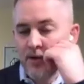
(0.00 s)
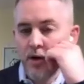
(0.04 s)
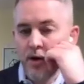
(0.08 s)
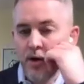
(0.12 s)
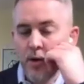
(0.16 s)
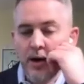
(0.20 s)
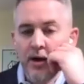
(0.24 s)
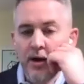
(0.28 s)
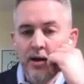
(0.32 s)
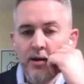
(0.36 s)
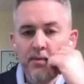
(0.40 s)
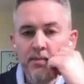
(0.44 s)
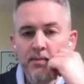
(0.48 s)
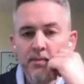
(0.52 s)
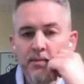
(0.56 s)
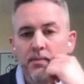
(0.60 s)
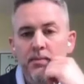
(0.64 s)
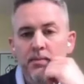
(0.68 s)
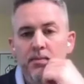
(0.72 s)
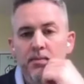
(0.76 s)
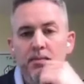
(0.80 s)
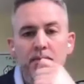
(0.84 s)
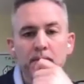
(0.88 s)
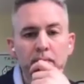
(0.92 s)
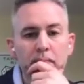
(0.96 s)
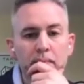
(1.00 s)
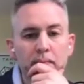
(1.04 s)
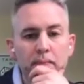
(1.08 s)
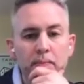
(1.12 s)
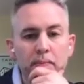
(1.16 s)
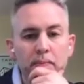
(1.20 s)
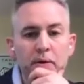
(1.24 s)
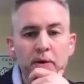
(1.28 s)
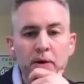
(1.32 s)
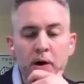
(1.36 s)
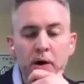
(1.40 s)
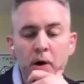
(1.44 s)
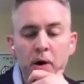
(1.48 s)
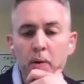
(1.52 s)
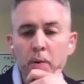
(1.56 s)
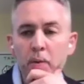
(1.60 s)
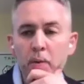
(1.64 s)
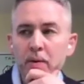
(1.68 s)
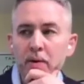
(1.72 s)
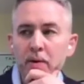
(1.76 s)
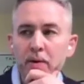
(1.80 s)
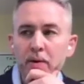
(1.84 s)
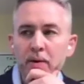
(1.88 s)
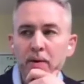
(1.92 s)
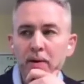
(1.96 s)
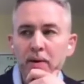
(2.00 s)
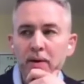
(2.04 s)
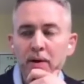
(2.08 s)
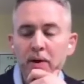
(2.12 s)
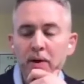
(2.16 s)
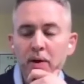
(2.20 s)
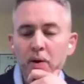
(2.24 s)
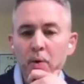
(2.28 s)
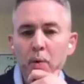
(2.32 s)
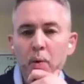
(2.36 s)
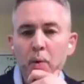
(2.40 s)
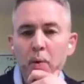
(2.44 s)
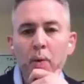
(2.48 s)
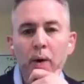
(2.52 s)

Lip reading: So moving out of that, I thought, well,